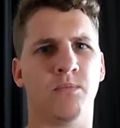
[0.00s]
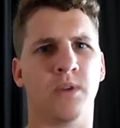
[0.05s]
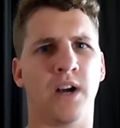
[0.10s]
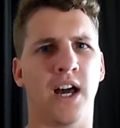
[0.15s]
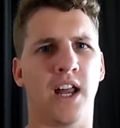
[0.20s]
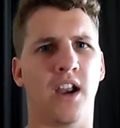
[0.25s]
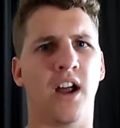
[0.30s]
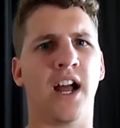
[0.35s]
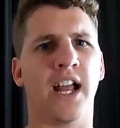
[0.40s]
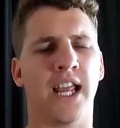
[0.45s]

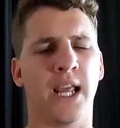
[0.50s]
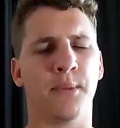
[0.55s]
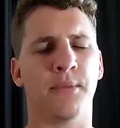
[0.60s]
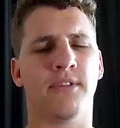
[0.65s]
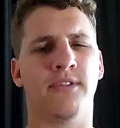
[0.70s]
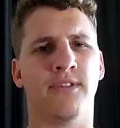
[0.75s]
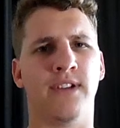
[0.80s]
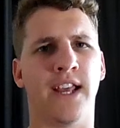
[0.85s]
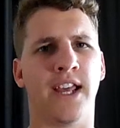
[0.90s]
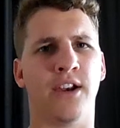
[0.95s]
but I am
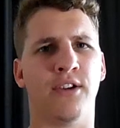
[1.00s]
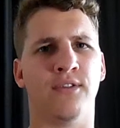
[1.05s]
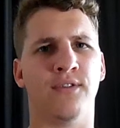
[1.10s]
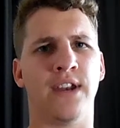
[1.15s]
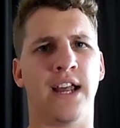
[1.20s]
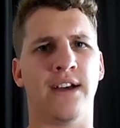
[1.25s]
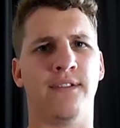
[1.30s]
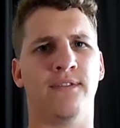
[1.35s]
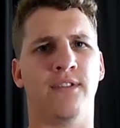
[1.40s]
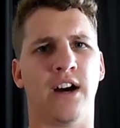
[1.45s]
a fan
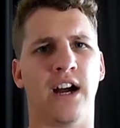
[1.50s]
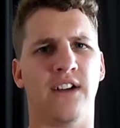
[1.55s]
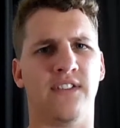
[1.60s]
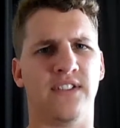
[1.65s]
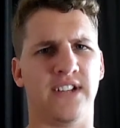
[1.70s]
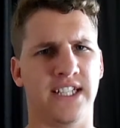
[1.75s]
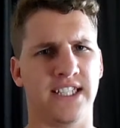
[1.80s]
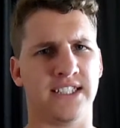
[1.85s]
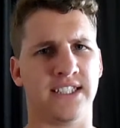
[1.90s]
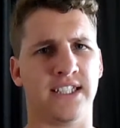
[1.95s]
of Nat
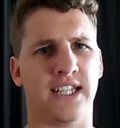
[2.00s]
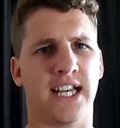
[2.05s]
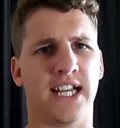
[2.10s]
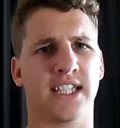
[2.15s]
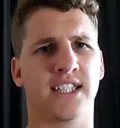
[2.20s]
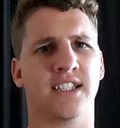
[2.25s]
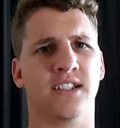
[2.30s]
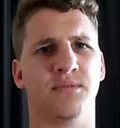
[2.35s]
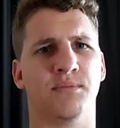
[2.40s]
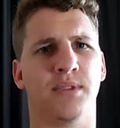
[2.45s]
Fyfe. He's an
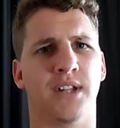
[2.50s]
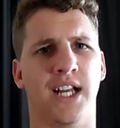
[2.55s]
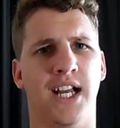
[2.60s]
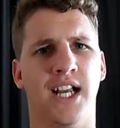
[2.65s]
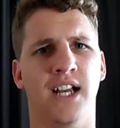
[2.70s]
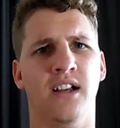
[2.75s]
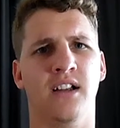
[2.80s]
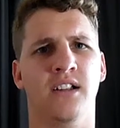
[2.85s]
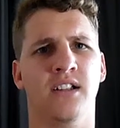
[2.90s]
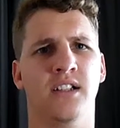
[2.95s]
excellent
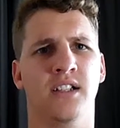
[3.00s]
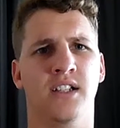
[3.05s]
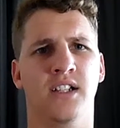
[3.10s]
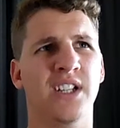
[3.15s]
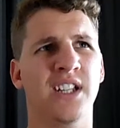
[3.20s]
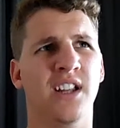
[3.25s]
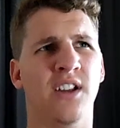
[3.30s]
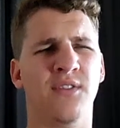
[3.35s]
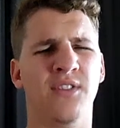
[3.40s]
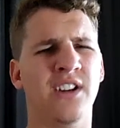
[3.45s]
player.
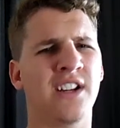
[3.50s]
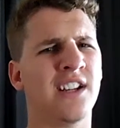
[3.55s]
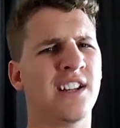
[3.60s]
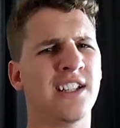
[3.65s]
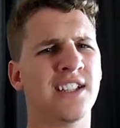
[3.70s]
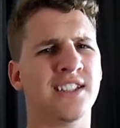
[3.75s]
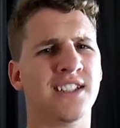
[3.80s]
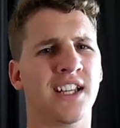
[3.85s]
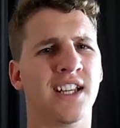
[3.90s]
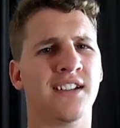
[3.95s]
I've
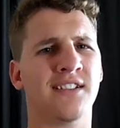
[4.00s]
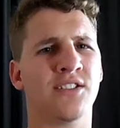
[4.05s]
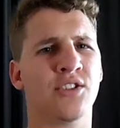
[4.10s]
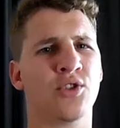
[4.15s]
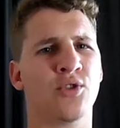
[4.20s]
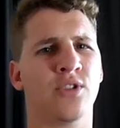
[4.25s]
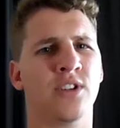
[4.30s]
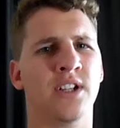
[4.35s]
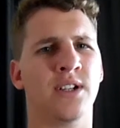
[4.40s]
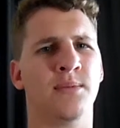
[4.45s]
really started to
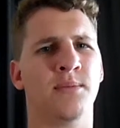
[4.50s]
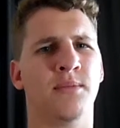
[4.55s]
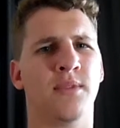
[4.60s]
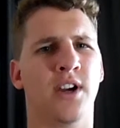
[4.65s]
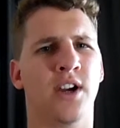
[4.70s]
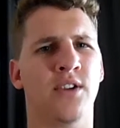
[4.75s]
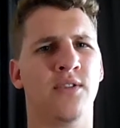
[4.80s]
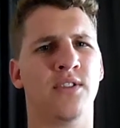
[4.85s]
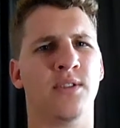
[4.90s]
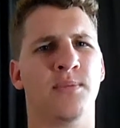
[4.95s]
enjoy him
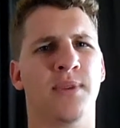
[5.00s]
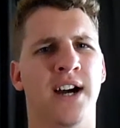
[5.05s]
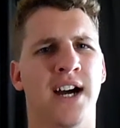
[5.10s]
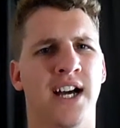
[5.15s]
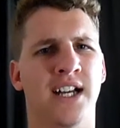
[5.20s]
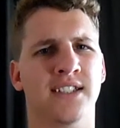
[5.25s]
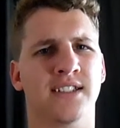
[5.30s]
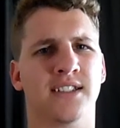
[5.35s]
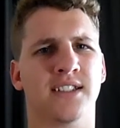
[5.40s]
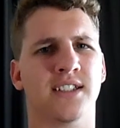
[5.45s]
over the
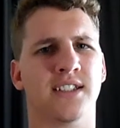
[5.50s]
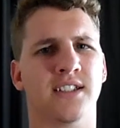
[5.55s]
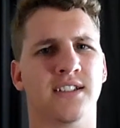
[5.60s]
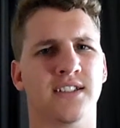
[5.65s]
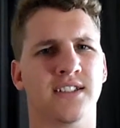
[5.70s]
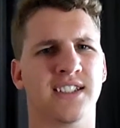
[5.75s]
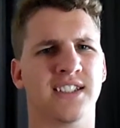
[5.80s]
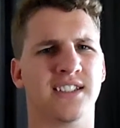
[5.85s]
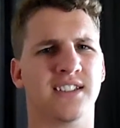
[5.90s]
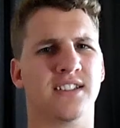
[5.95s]
past,
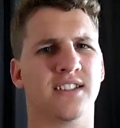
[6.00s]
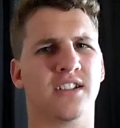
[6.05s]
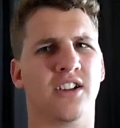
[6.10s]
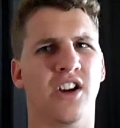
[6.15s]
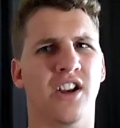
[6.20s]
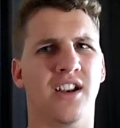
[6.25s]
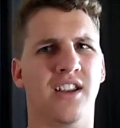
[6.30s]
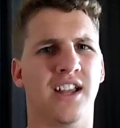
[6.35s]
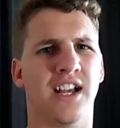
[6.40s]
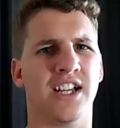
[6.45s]
since
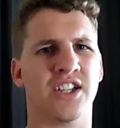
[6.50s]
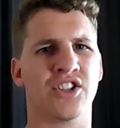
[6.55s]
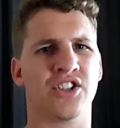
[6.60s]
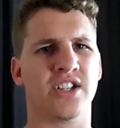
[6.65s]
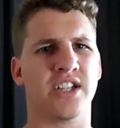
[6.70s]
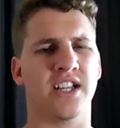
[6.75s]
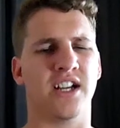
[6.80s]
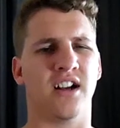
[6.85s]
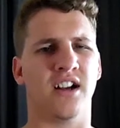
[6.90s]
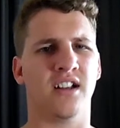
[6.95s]
kind of
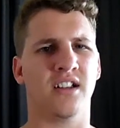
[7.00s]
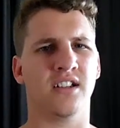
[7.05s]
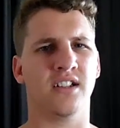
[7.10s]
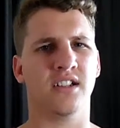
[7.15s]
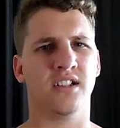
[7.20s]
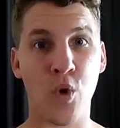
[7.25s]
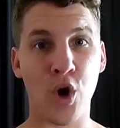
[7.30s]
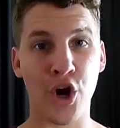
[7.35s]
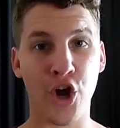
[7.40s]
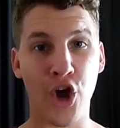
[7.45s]
last year.
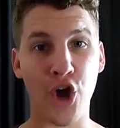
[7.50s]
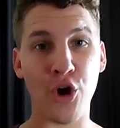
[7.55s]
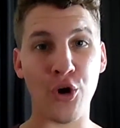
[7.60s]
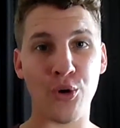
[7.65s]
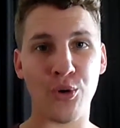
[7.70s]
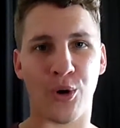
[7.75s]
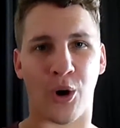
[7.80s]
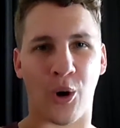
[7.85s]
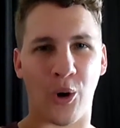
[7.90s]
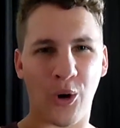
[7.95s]

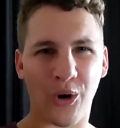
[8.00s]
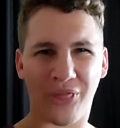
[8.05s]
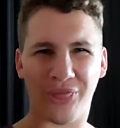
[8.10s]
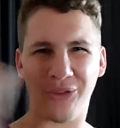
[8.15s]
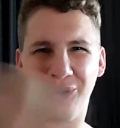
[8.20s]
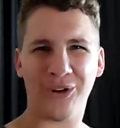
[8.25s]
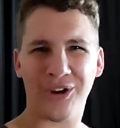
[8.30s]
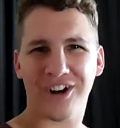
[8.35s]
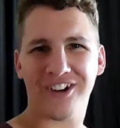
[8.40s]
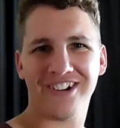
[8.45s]
Woohoo!
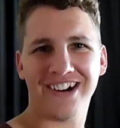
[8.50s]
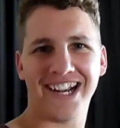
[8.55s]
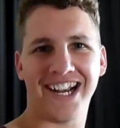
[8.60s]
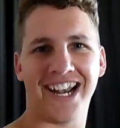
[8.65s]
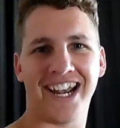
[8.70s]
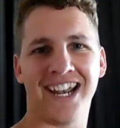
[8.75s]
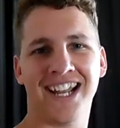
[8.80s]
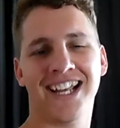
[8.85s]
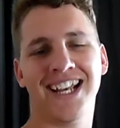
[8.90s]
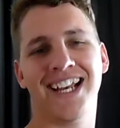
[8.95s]
Hawthorne are
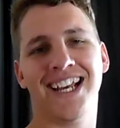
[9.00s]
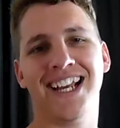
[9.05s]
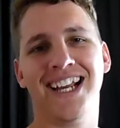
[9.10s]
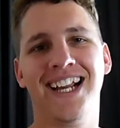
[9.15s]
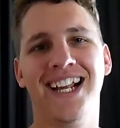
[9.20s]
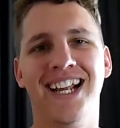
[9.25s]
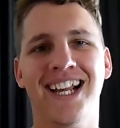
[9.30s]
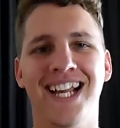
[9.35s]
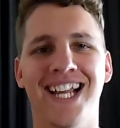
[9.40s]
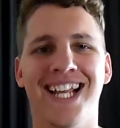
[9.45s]
in.
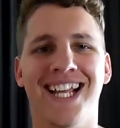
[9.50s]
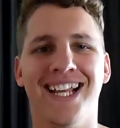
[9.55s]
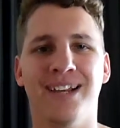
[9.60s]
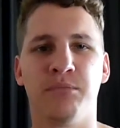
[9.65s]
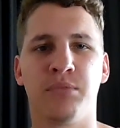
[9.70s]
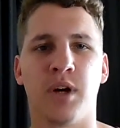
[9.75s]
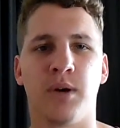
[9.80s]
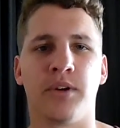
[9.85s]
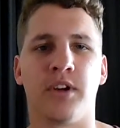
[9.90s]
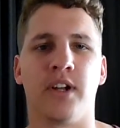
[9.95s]

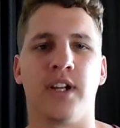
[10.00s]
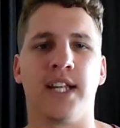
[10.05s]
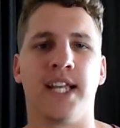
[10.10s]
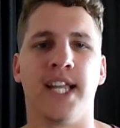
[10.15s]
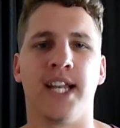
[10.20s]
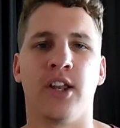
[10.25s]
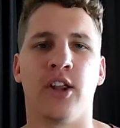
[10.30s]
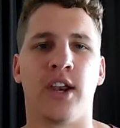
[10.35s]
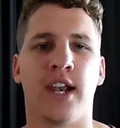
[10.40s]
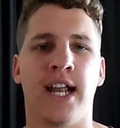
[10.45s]
Probably going to
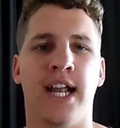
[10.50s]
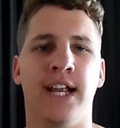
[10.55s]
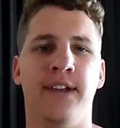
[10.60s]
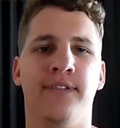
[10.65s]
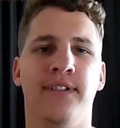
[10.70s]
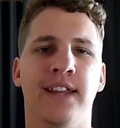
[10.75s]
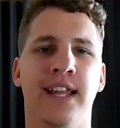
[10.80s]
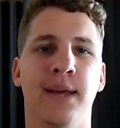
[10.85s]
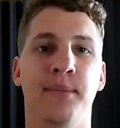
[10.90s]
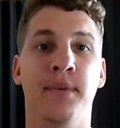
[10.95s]
get a lot of
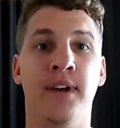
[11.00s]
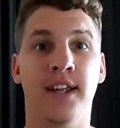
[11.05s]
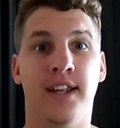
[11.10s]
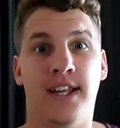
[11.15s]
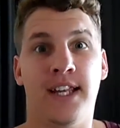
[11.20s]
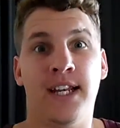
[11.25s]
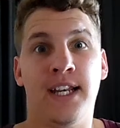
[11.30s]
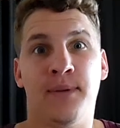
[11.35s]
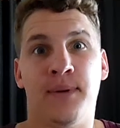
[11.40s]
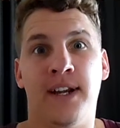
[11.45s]
hate for that,
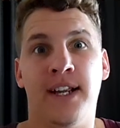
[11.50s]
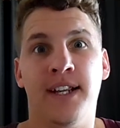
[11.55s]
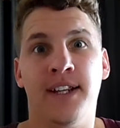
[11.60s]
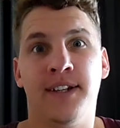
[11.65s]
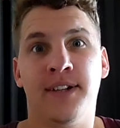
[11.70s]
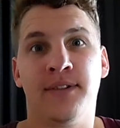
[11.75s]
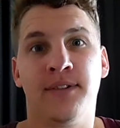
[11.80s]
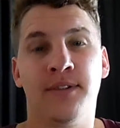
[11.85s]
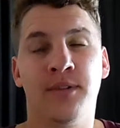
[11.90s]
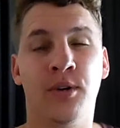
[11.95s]
but anyway.
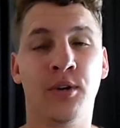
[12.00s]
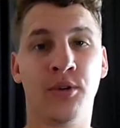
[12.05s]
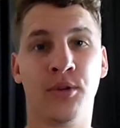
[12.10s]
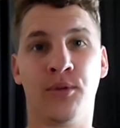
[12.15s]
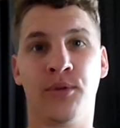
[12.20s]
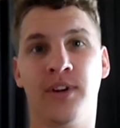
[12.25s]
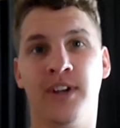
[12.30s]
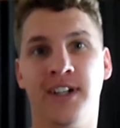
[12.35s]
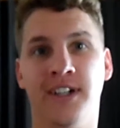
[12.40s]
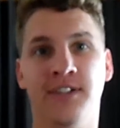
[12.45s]

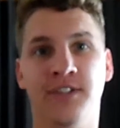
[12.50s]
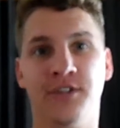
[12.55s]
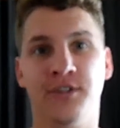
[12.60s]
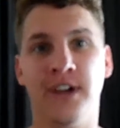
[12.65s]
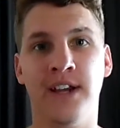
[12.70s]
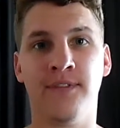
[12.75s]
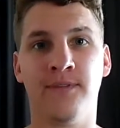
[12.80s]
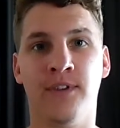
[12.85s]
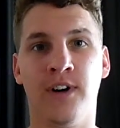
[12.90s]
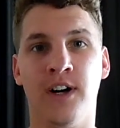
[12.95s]
Hawthorne are in the
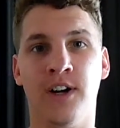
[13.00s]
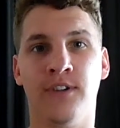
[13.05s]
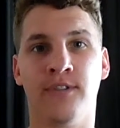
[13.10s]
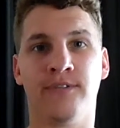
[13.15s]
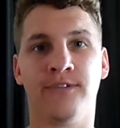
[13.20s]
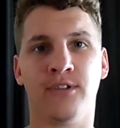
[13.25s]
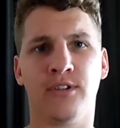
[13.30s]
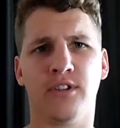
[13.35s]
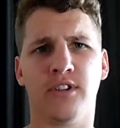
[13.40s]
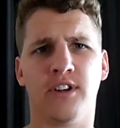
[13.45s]
grand final
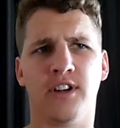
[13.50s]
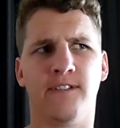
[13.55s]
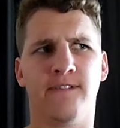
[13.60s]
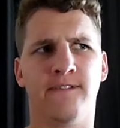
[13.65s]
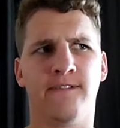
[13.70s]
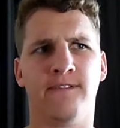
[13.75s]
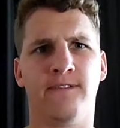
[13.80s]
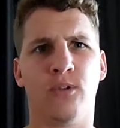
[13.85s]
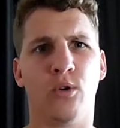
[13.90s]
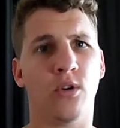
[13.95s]
for the
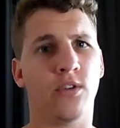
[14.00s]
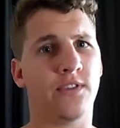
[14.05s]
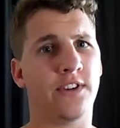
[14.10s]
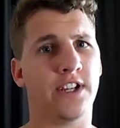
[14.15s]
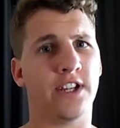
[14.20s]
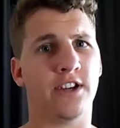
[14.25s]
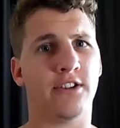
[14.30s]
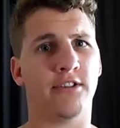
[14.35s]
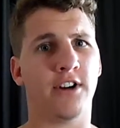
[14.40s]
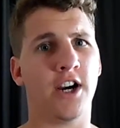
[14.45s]
fourth
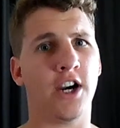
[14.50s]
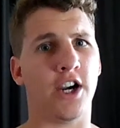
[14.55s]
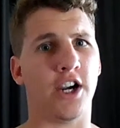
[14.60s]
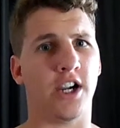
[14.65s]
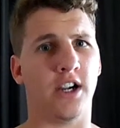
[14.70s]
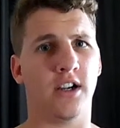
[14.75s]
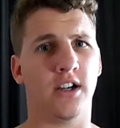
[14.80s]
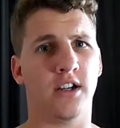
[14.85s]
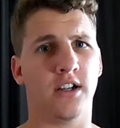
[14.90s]
year in a row.